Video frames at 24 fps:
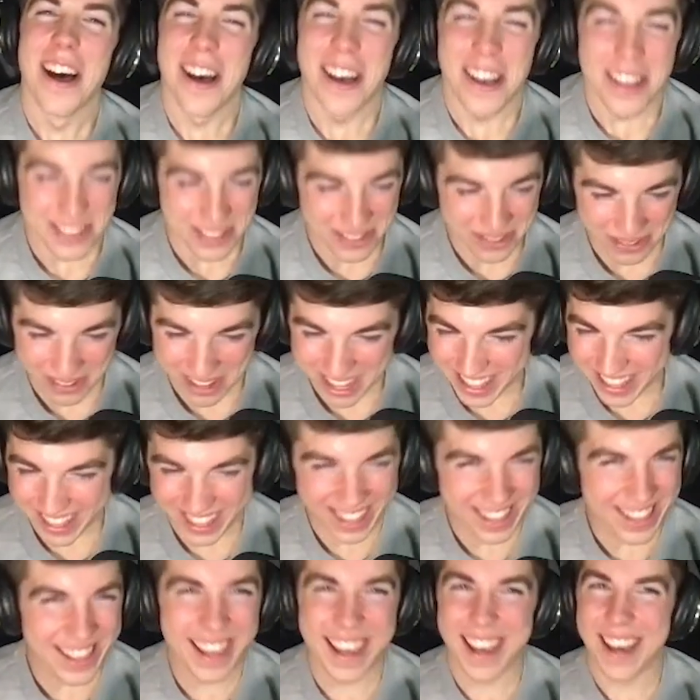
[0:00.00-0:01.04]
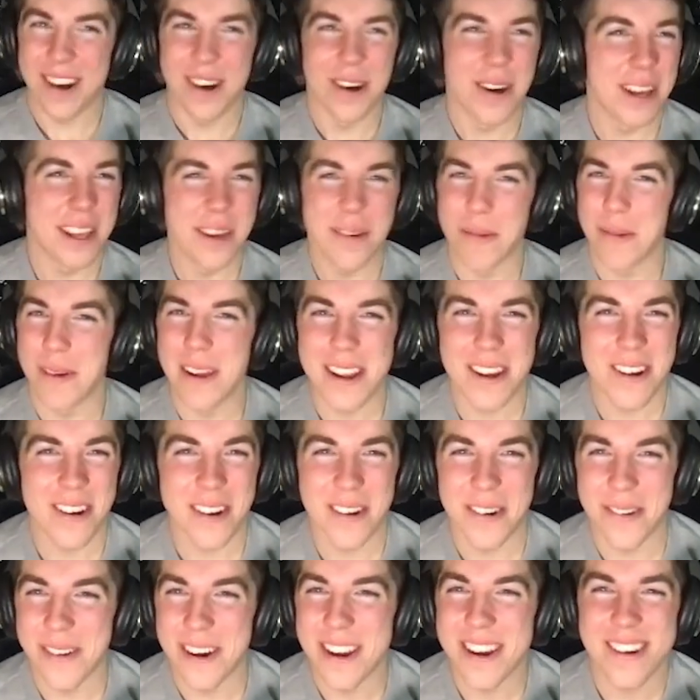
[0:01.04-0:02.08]
Sweet. Yeah, we
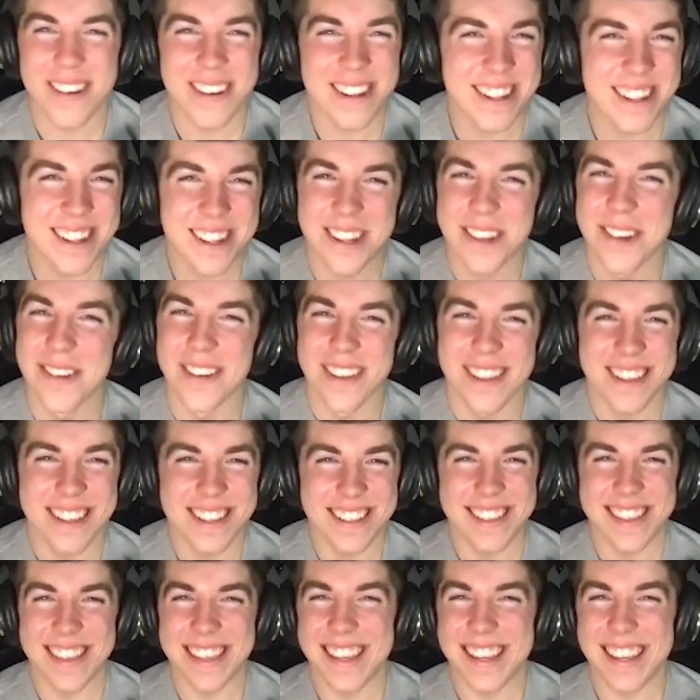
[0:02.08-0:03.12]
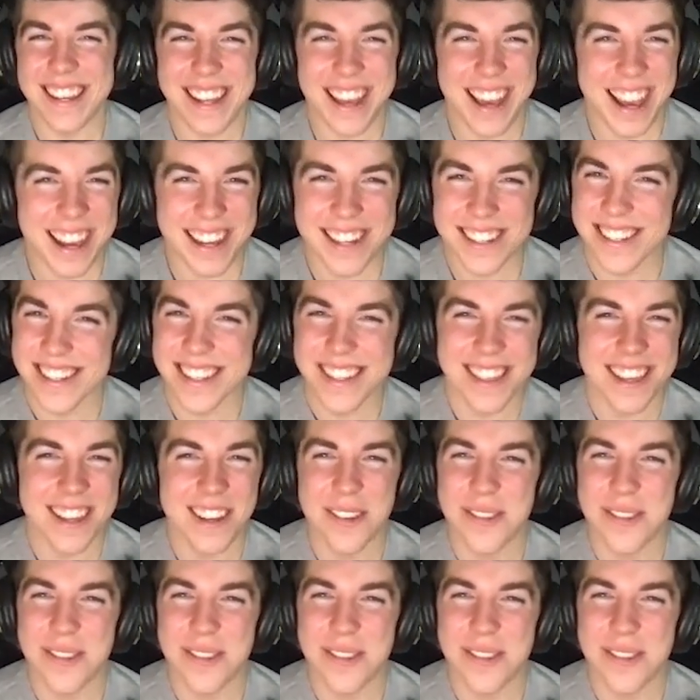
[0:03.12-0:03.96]
are doing this thing. Ashlee, thank you